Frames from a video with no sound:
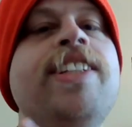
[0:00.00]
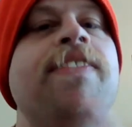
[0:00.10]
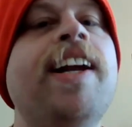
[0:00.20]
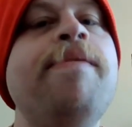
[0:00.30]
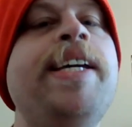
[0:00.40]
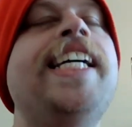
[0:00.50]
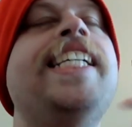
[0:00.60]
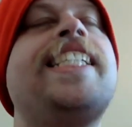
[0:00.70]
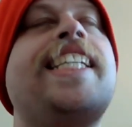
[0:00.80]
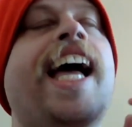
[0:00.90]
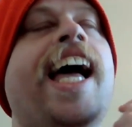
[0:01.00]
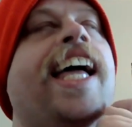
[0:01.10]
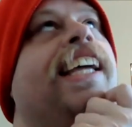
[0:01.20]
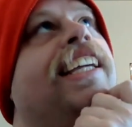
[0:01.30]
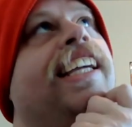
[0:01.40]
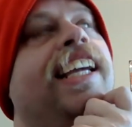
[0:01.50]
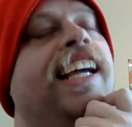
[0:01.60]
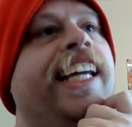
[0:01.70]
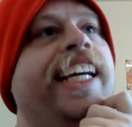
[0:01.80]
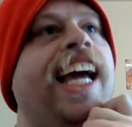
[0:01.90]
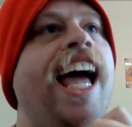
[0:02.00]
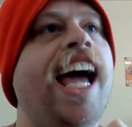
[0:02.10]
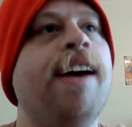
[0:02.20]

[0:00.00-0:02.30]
it was funny because, like,